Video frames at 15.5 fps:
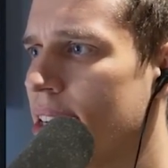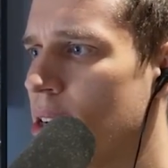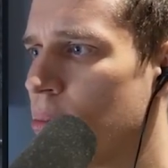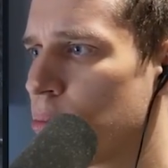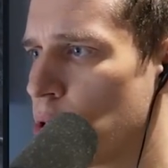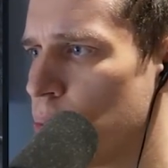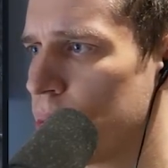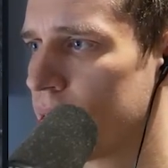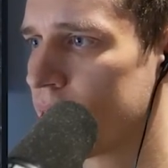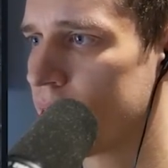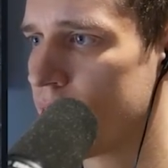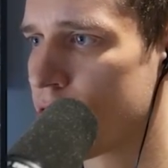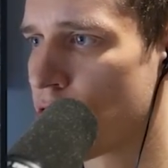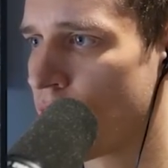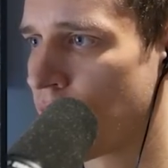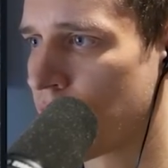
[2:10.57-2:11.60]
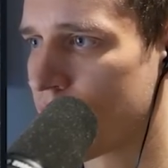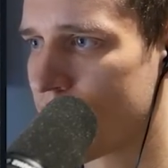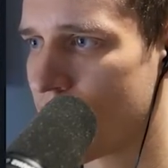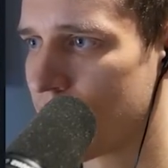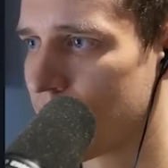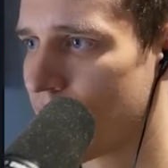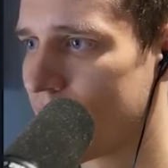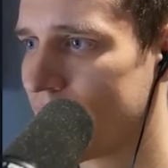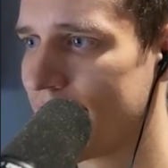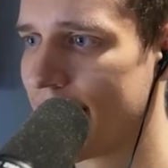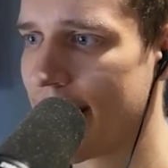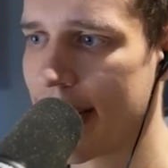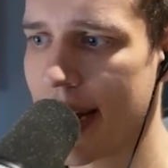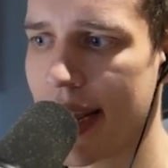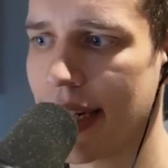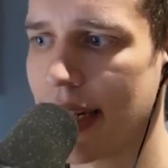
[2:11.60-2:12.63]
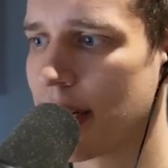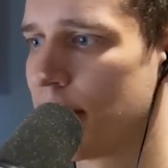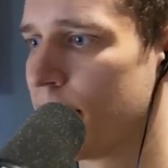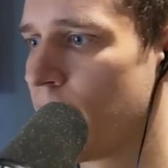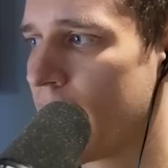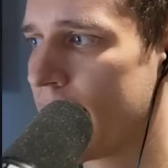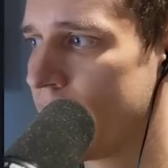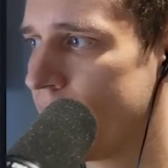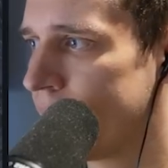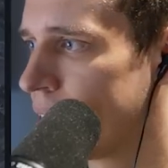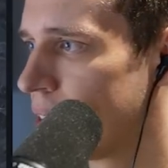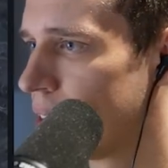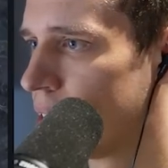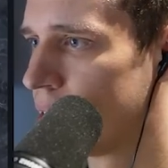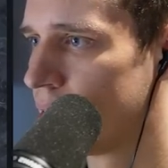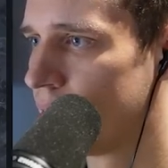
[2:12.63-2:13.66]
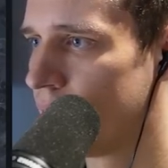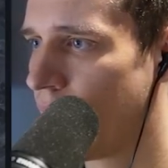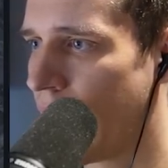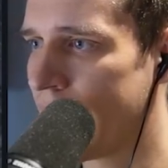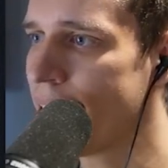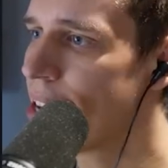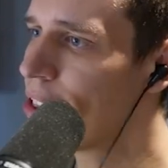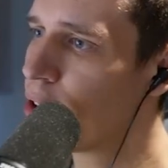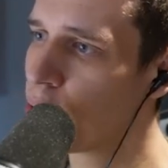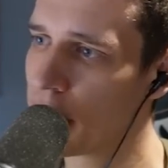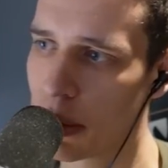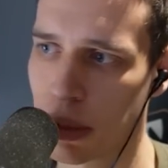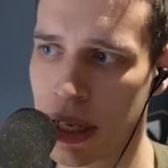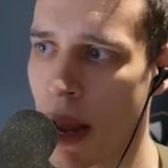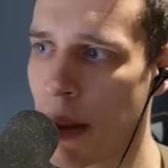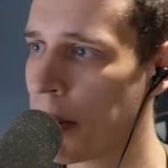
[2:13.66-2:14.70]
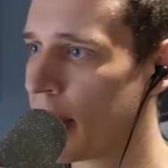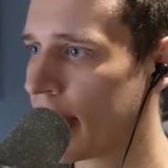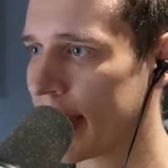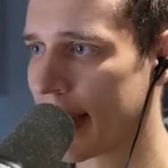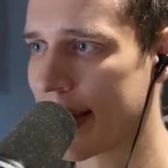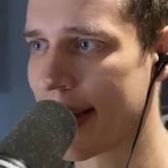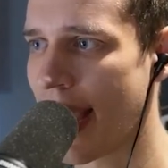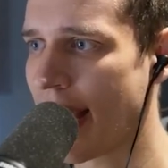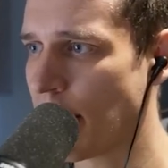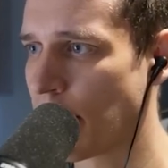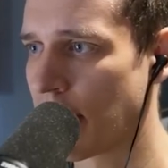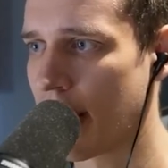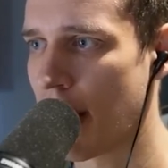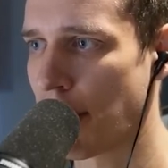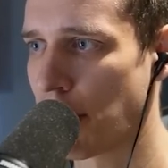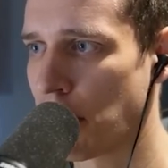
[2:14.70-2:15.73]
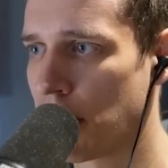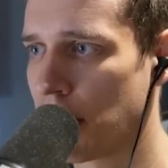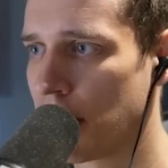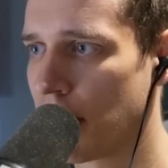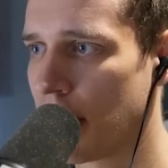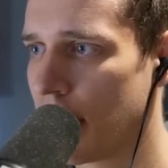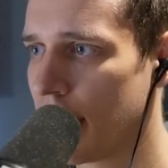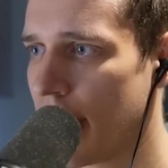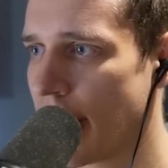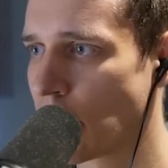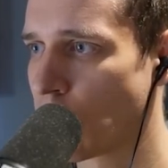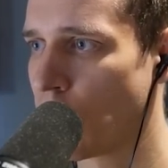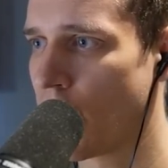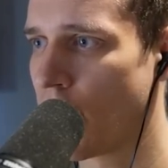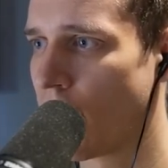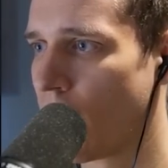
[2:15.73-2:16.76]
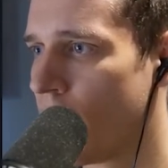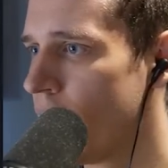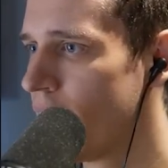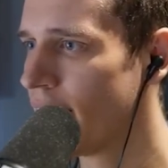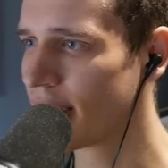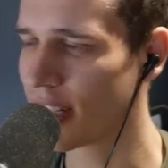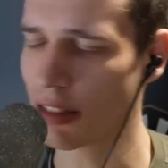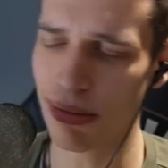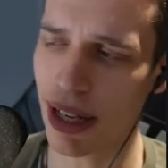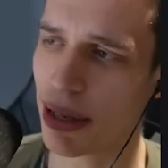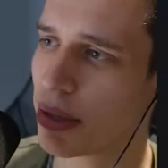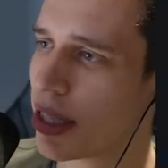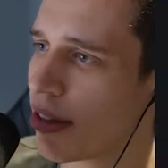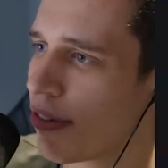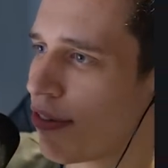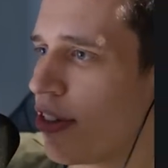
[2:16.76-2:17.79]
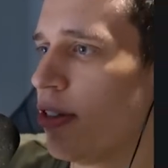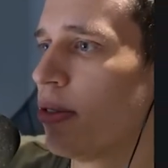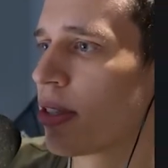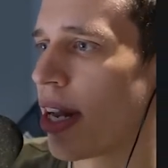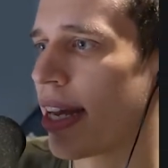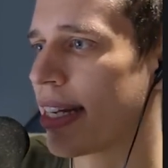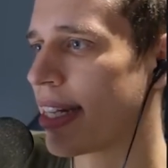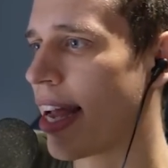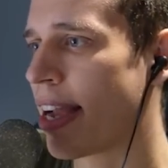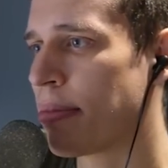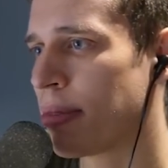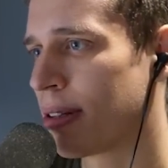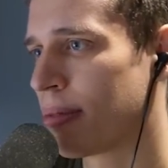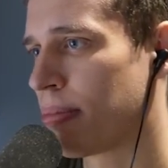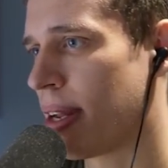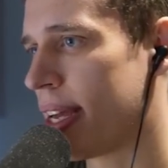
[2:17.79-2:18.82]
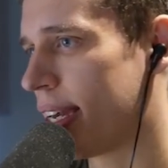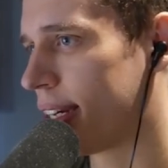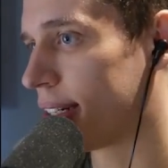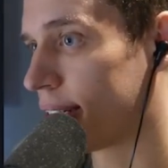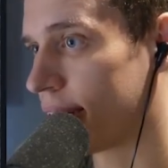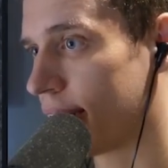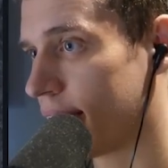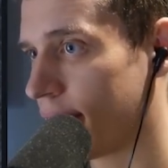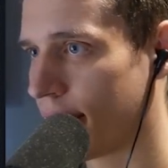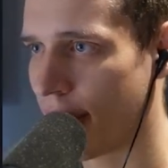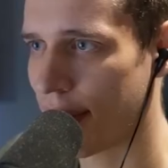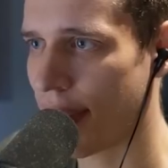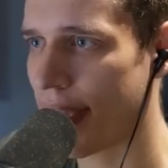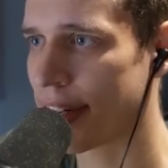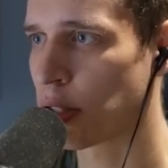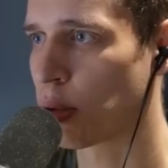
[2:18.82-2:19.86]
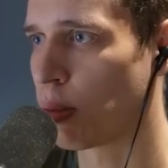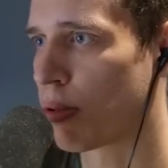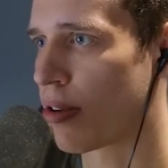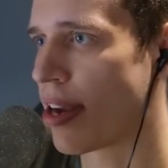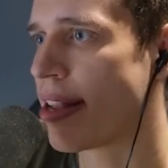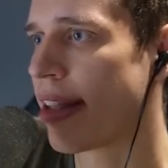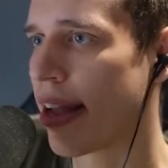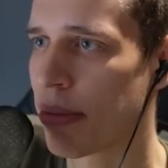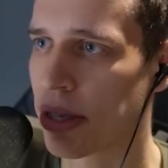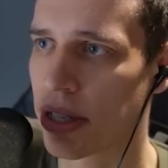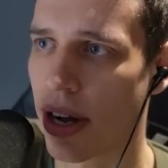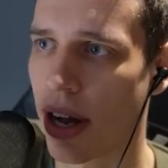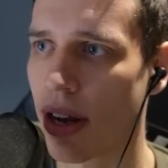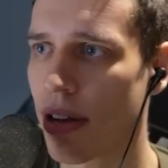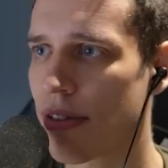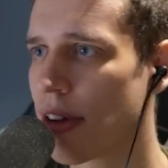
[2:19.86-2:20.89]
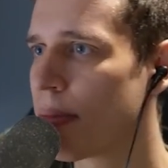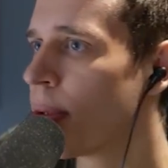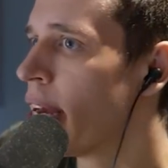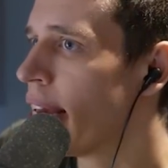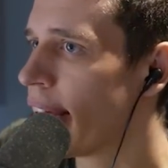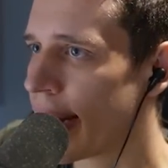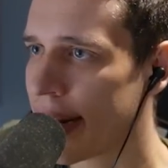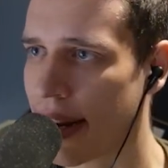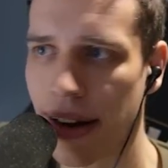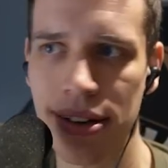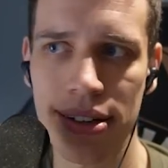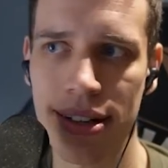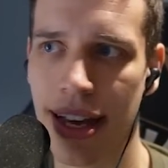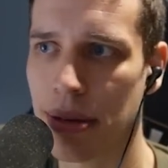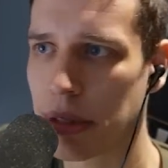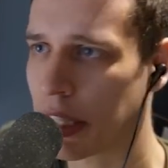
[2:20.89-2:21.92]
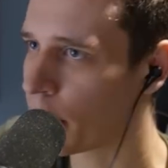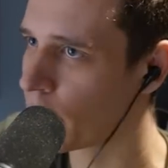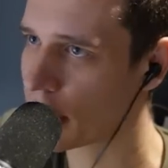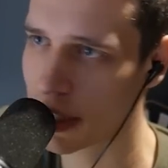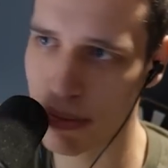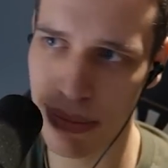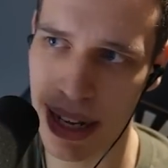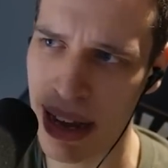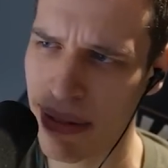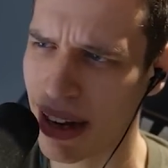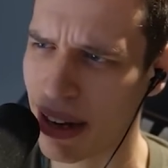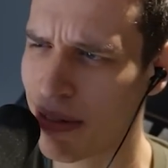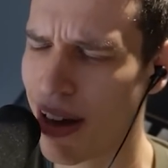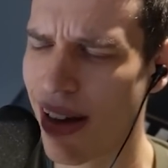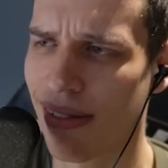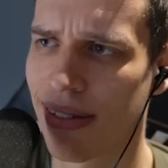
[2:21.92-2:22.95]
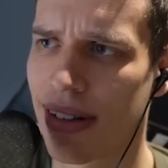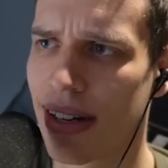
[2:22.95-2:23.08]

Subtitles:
Probe is actually running around trying to deny some mining. I didn't know this was happening at the diamond level as well. Sometimes it feels like diamond players have actual brain damage, all of them. And then other times I watch them play, I'm like, wow,